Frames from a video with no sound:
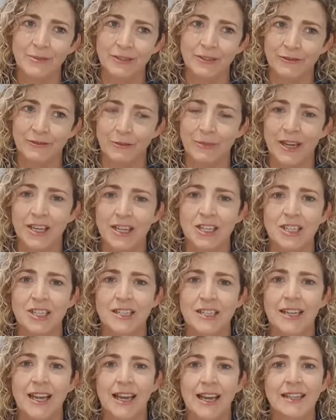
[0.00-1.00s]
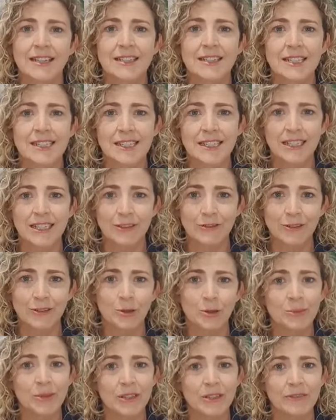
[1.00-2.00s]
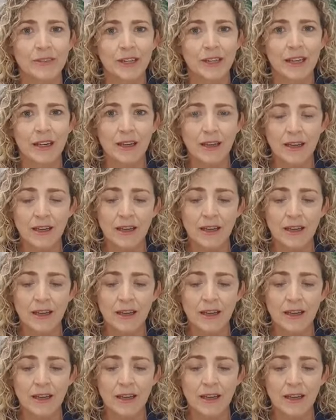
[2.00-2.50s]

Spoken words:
information and to give you a bit of an